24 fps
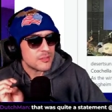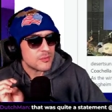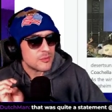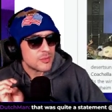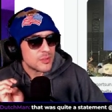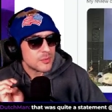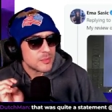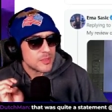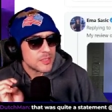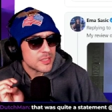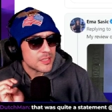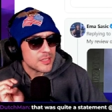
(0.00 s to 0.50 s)

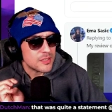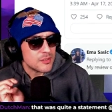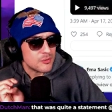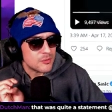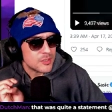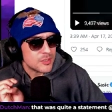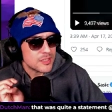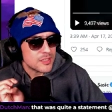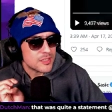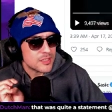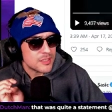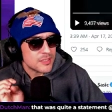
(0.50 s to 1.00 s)
Well, let me see.
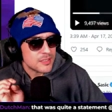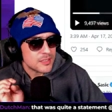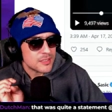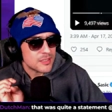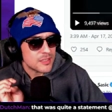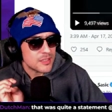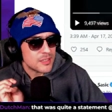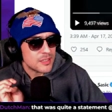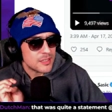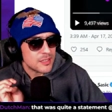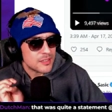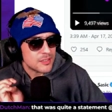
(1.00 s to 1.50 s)
Was this?
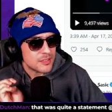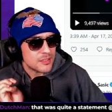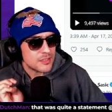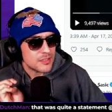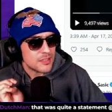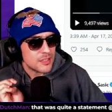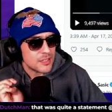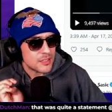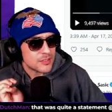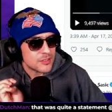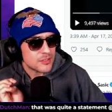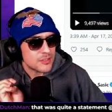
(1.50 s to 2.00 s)
Good
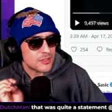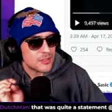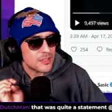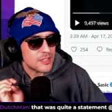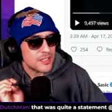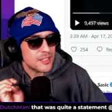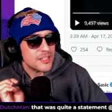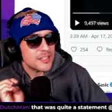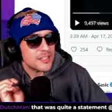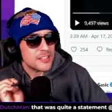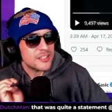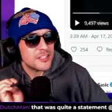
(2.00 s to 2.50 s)
luck.
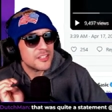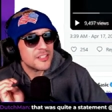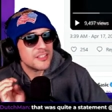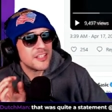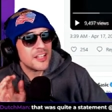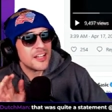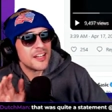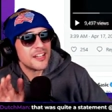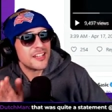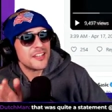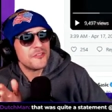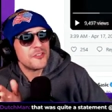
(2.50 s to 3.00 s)
Good
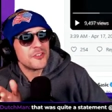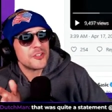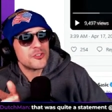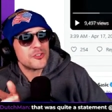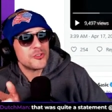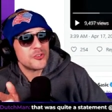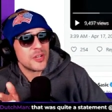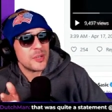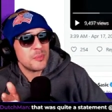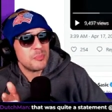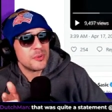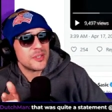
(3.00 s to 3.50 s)
luck if you're
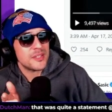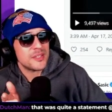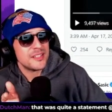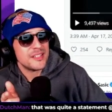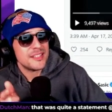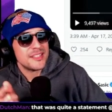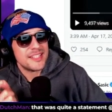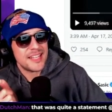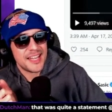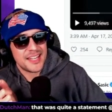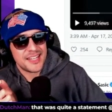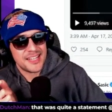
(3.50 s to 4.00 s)
tripping,
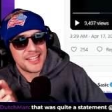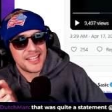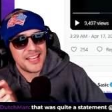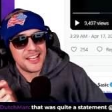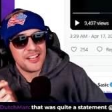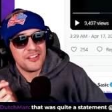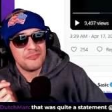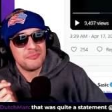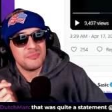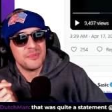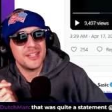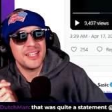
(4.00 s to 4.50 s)
Danny
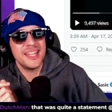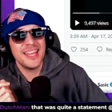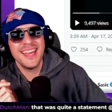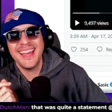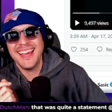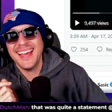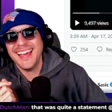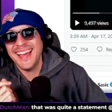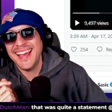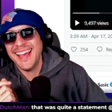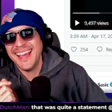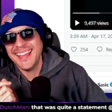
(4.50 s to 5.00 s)
Elfman.
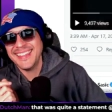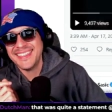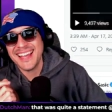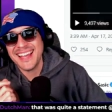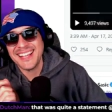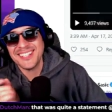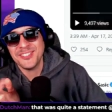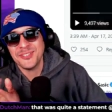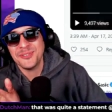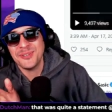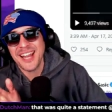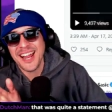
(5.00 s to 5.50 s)

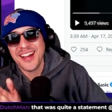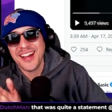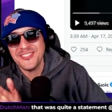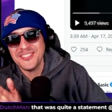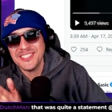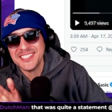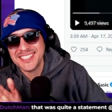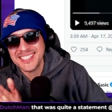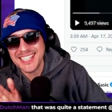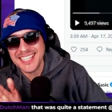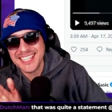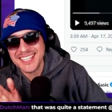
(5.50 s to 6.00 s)
That's what I
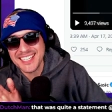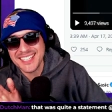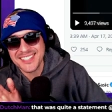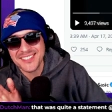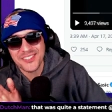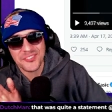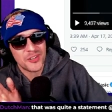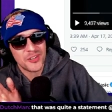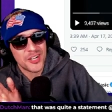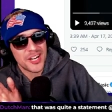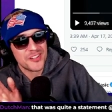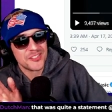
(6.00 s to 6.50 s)
was
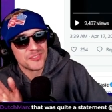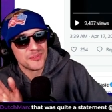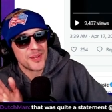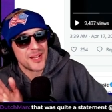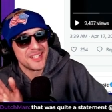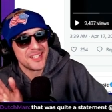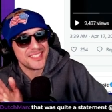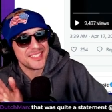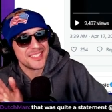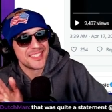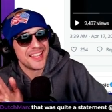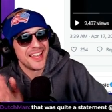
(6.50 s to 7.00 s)
thinking when I was
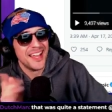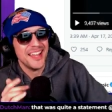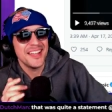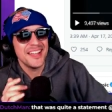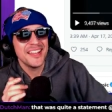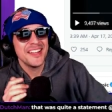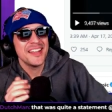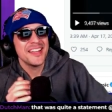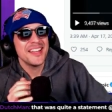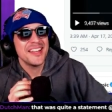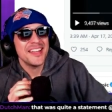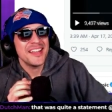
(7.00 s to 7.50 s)
watching that.
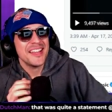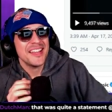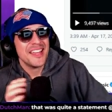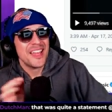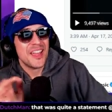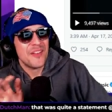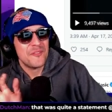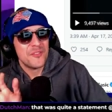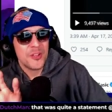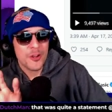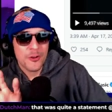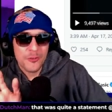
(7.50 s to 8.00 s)

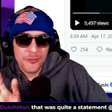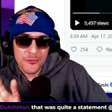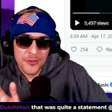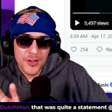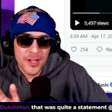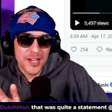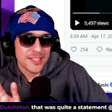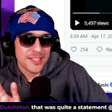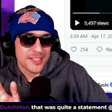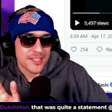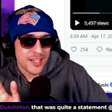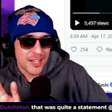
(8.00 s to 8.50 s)
If you're
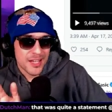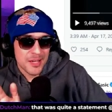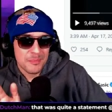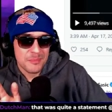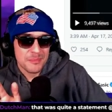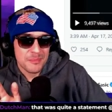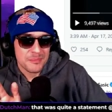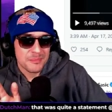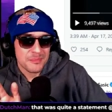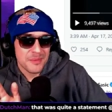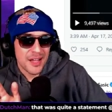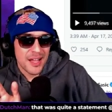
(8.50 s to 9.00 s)
fucked
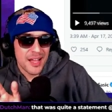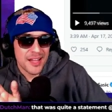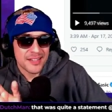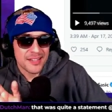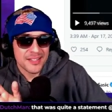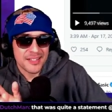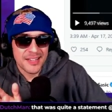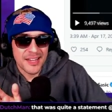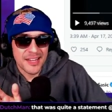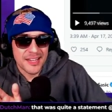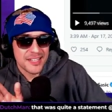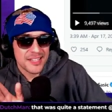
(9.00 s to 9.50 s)
up
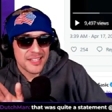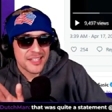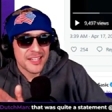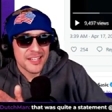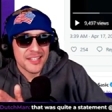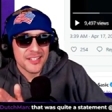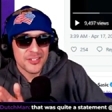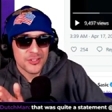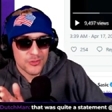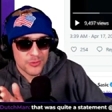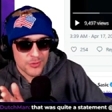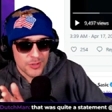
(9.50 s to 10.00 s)
on any
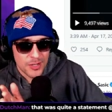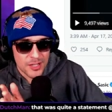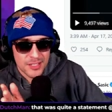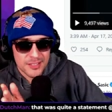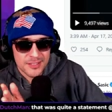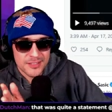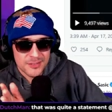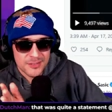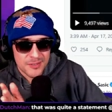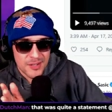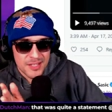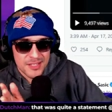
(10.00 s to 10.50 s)
kind of
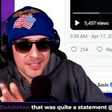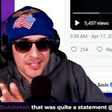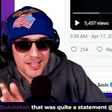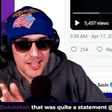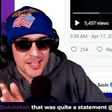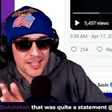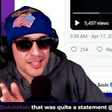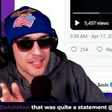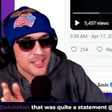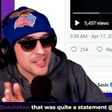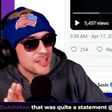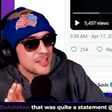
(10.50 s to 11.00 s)
drugs on
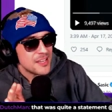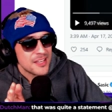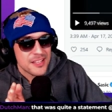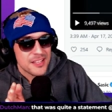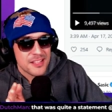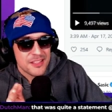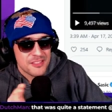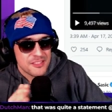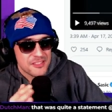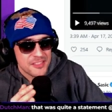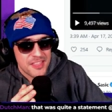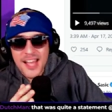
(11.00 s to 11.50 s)
that,
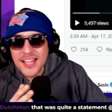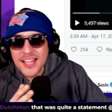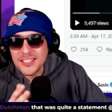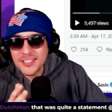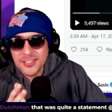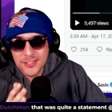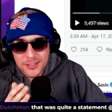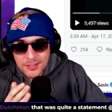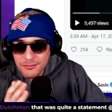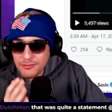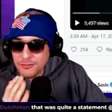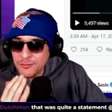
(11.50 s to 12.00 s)
that's
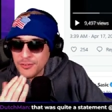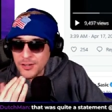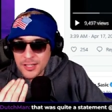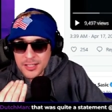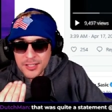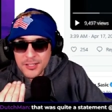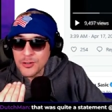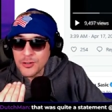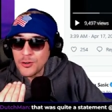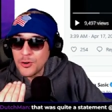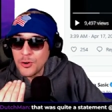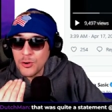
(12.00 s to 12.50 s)
gonna
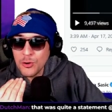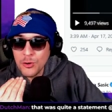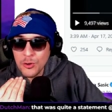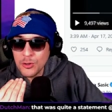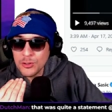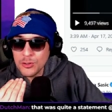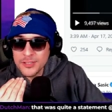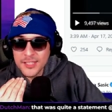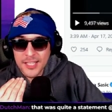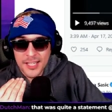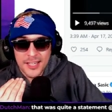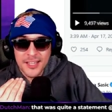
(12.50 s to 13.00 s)
fuck your
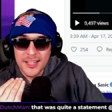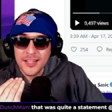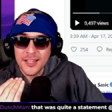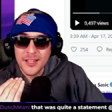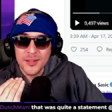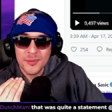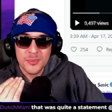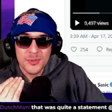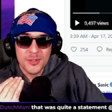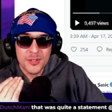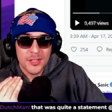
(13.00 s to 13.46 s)
whole day up.